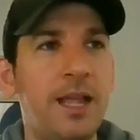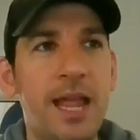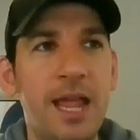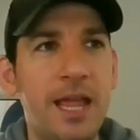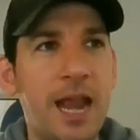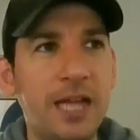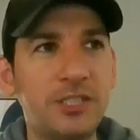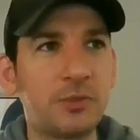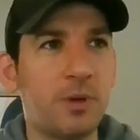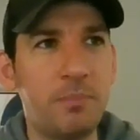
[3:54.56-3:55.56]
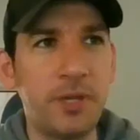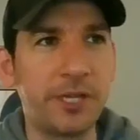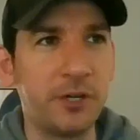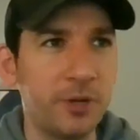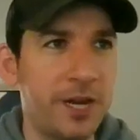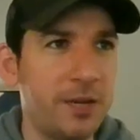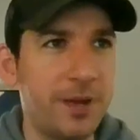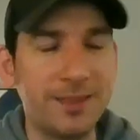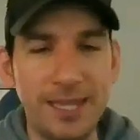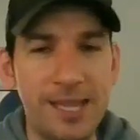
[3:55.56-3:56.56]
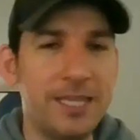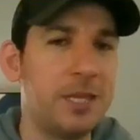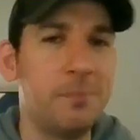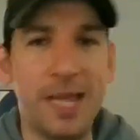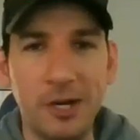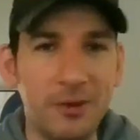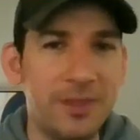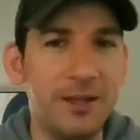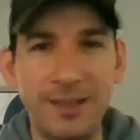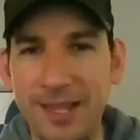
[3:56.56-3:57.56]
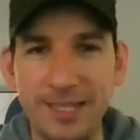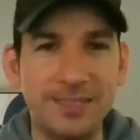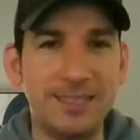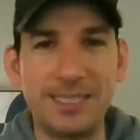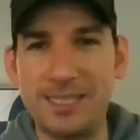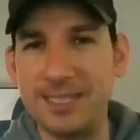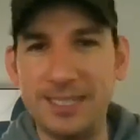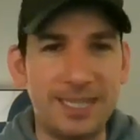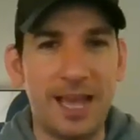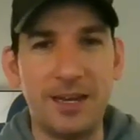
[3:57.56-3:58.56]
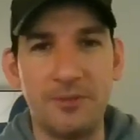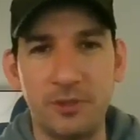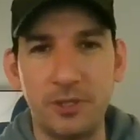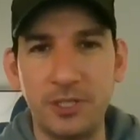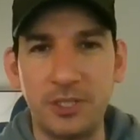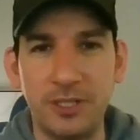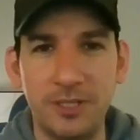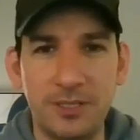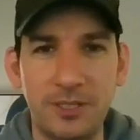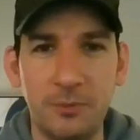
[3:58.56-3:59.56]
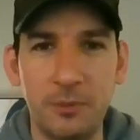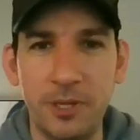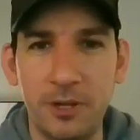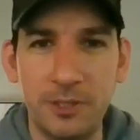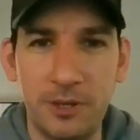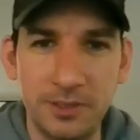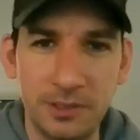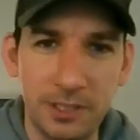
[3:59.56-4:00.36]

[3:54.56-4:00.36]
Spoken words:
And I just want to pick your brain about the incubator that existed to kind of flourish into what we all know as